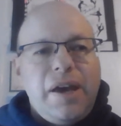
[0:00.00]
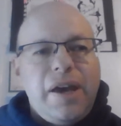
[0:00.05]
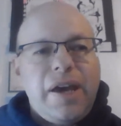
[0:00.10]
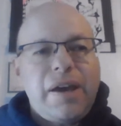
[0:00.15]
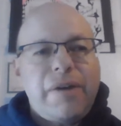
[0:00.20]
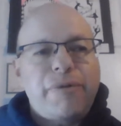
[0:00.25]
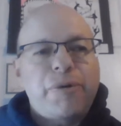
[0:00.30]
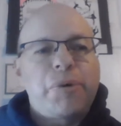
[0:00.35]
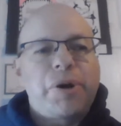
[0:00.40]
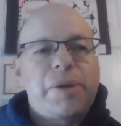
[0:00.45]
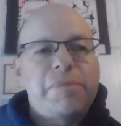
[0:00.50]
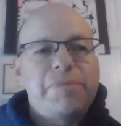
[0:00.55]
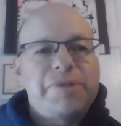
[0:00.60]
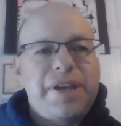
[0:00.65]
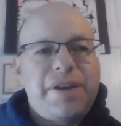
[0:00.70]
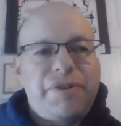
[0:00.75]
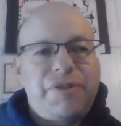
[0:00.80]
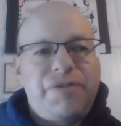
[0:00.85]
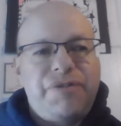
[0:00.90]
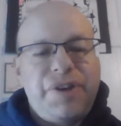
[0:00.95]
Hey everyone, I'm
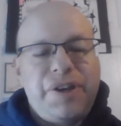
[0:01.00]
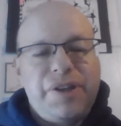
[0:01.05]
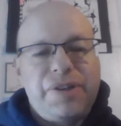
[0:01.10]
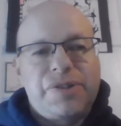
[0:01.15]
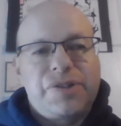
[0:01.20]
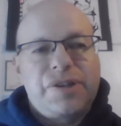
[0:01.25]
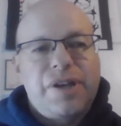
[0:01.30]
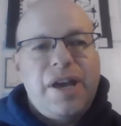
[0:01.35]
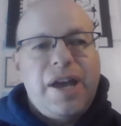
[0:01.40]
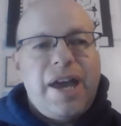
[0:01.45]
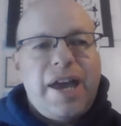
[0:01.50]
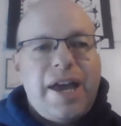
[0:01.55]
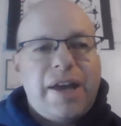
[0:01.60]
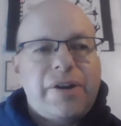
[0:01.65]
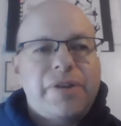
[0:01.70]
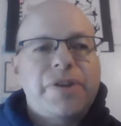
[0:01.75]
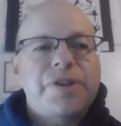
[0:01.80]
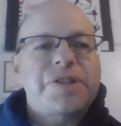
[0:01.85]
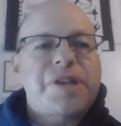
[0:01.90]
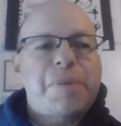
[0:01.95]
David Finz,
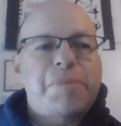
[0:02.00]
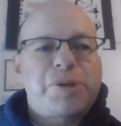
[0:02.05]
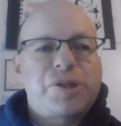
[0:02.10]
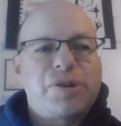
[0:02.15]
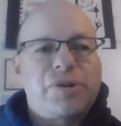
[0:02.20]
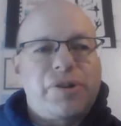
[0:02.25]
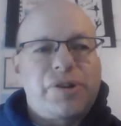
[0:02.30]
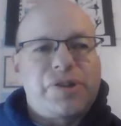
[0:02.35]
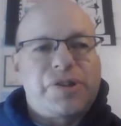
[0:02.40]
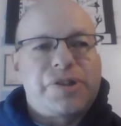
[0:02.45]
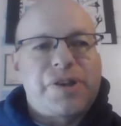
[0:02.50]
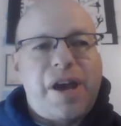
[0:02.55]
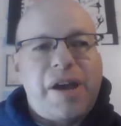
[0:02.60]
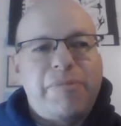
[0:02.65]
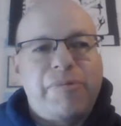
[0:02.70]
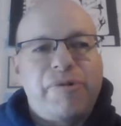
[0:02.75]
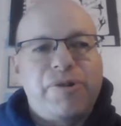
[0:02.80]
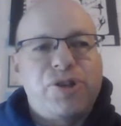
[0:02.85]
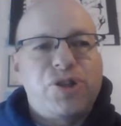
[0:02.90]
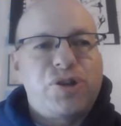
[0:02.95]
and on this episode of the
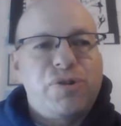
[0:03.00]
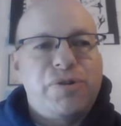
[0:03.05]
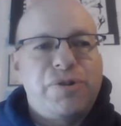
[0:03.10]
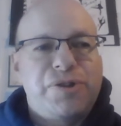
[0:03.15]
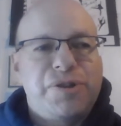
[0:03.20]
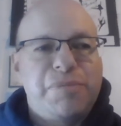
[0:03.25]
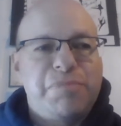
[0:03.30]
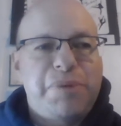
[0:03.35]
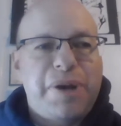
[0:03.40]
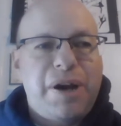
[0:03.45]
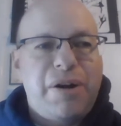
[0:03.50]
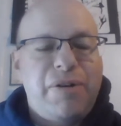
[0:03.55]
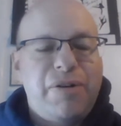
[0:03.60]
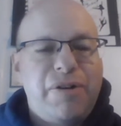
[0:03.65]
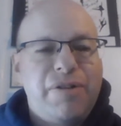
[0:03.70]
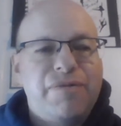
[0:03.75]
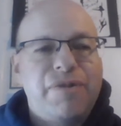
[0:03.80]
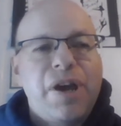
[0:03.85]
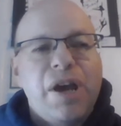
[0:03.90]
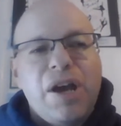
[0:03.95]
Cyber Insurance
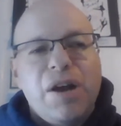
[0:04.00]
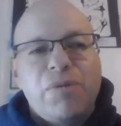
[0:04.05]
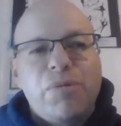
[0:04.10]
Imperative,